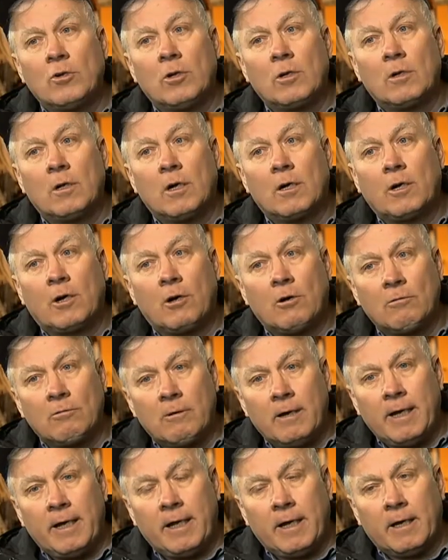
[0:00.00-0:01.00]
took a
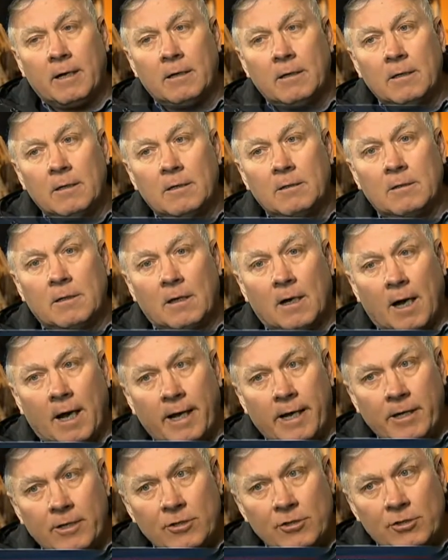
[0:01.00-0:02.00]
career that
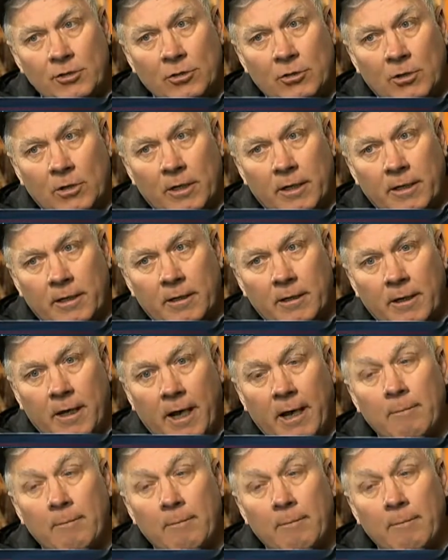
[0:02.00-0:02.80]
I enjoyed